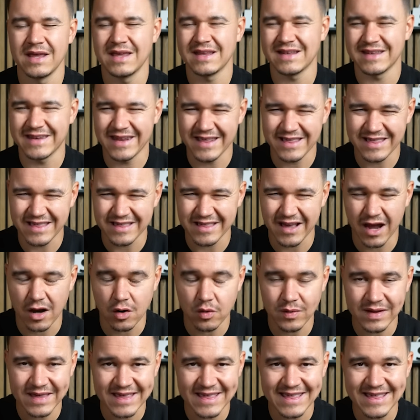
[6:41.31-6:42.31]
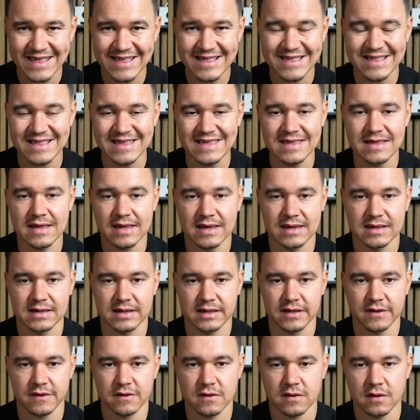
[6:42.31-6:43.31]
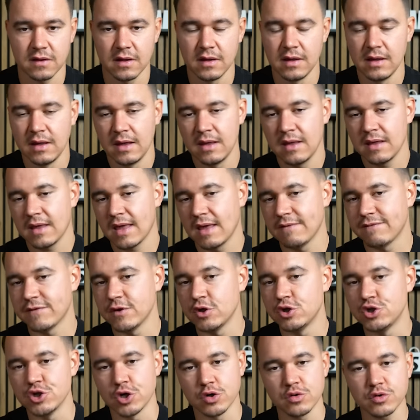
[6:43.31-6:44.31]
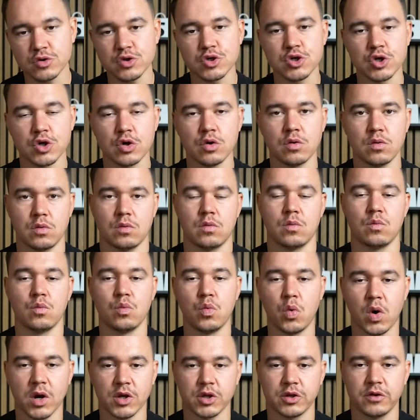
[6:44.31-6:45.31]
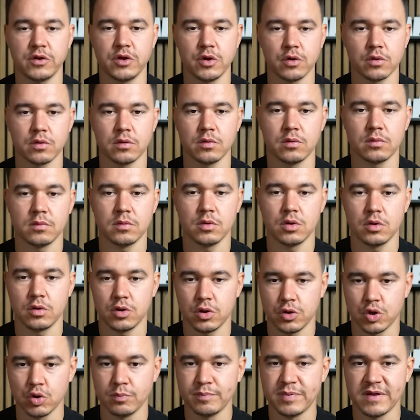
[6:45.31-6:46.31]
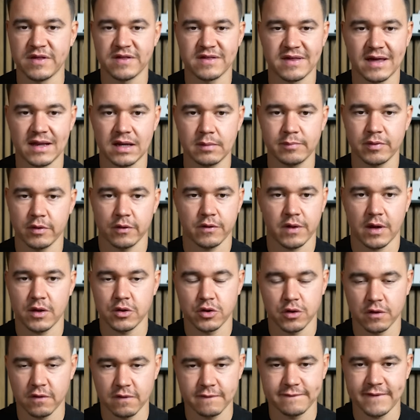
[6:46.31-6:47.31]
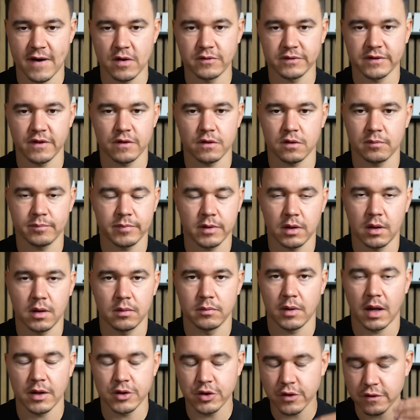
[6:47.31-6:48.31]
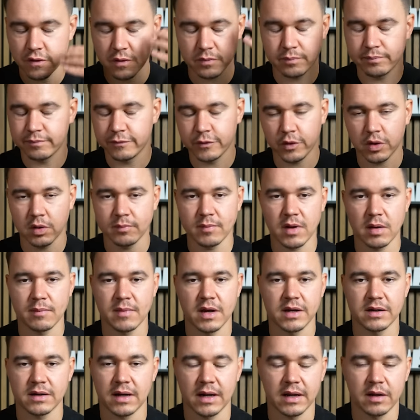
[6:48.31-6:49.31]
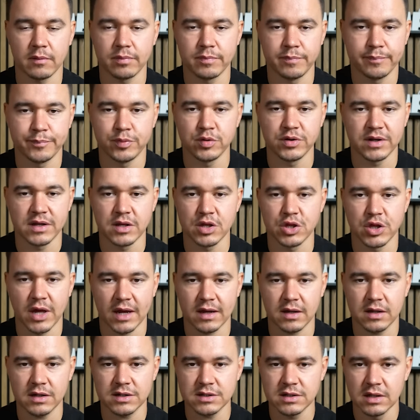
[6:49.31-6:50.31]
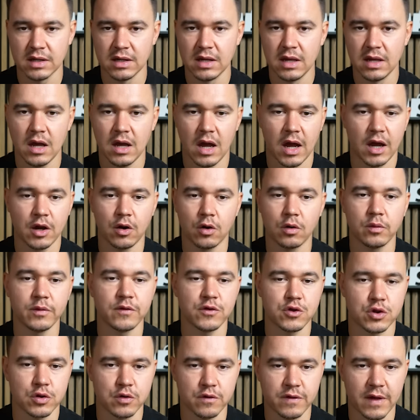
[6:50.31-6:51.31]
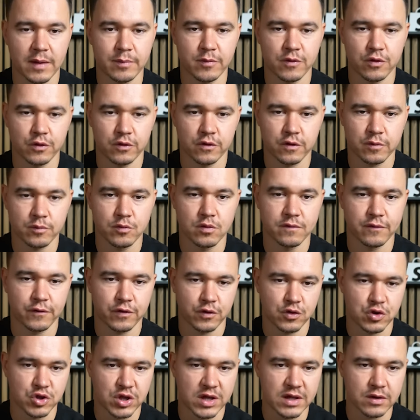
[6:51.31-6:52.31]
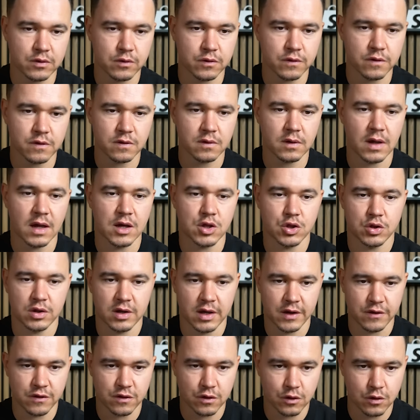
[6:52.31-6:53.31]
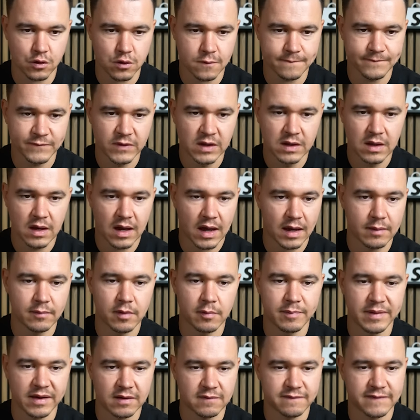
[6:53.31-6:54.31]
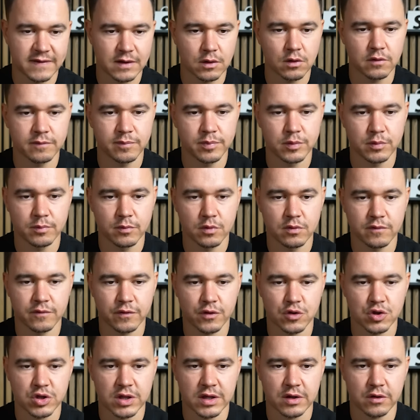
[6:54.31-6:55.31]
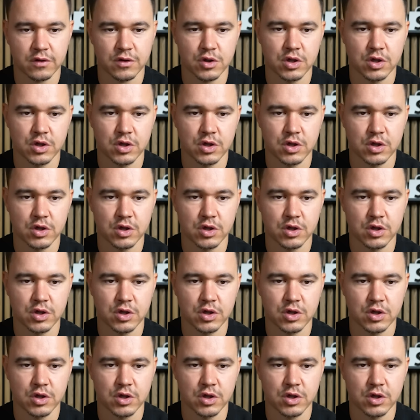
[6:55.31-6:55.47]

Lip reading: This is how easy it is. If you don't know what you should be selling, because I just found this, I just thought in my mind, like, put in jacket. I always use Amazon's movers and shakers. As you guys know, I'm a big fan of movers and shakers.